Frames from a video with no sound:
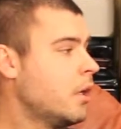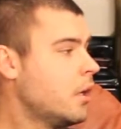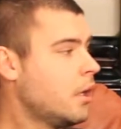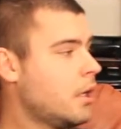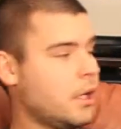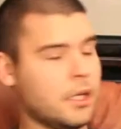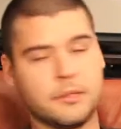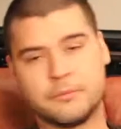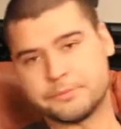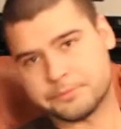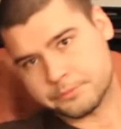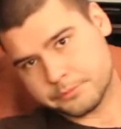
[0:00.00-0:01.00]

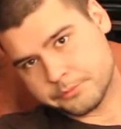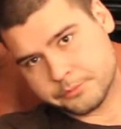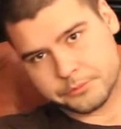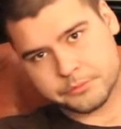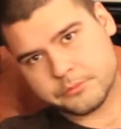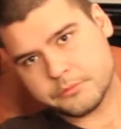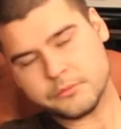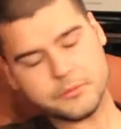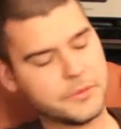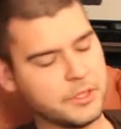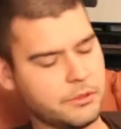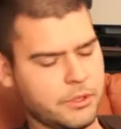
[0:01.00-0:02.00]

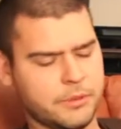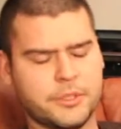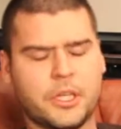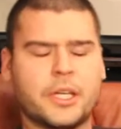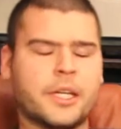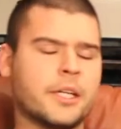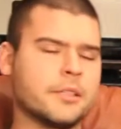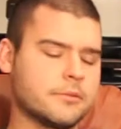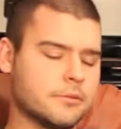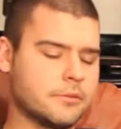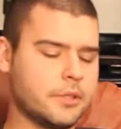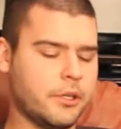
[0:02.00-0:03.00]
So I'm talking, I'll
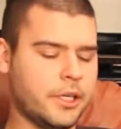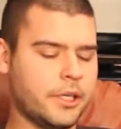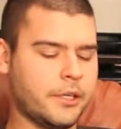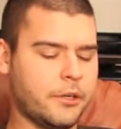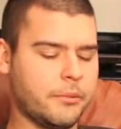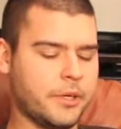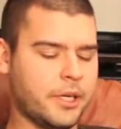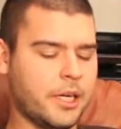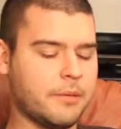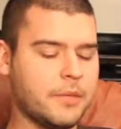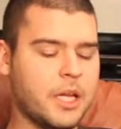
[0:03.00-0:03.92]
go ahead and open it up.